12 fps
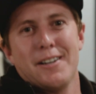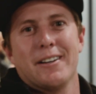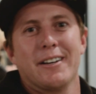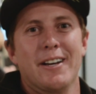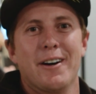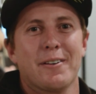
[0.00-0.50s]
all
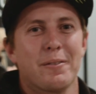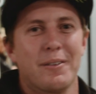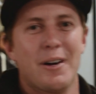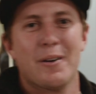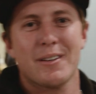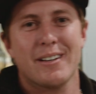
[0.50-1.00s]
unknown.
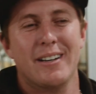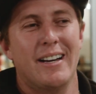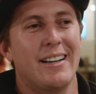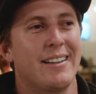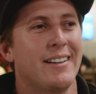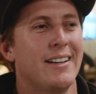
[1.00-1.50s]
No one
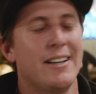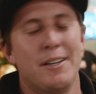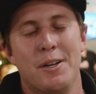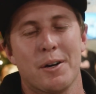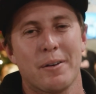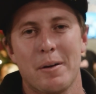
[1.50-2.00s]

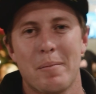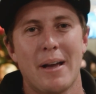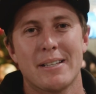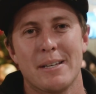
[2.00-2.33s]
in my